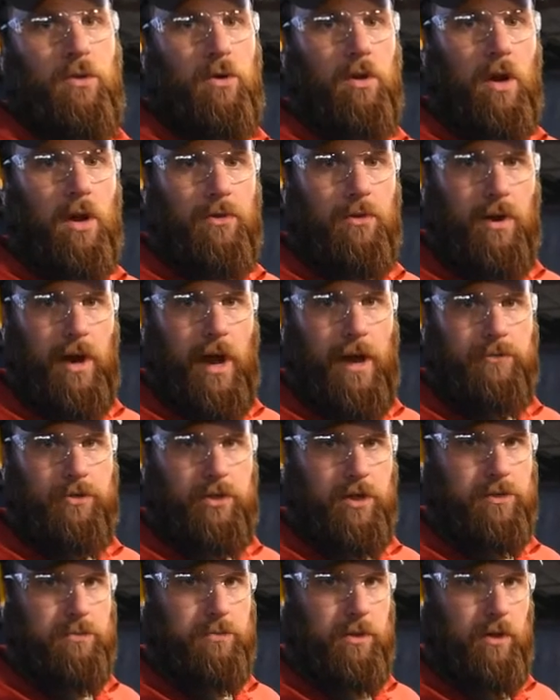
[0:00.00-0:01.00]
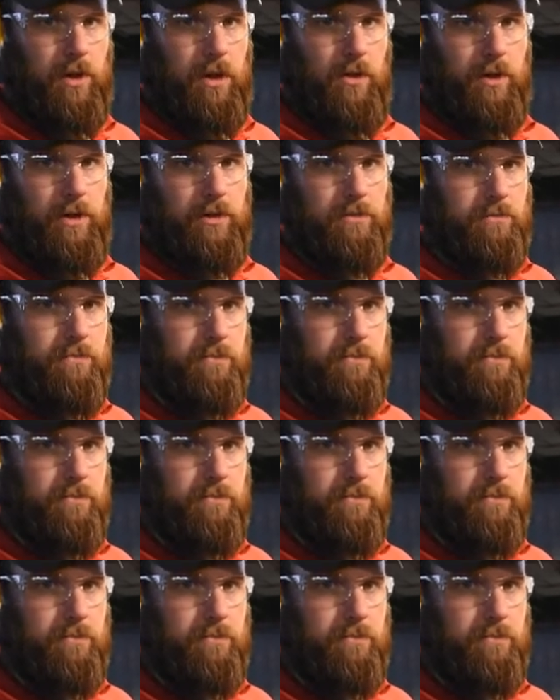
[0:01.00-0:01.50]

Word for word: or other objects below it.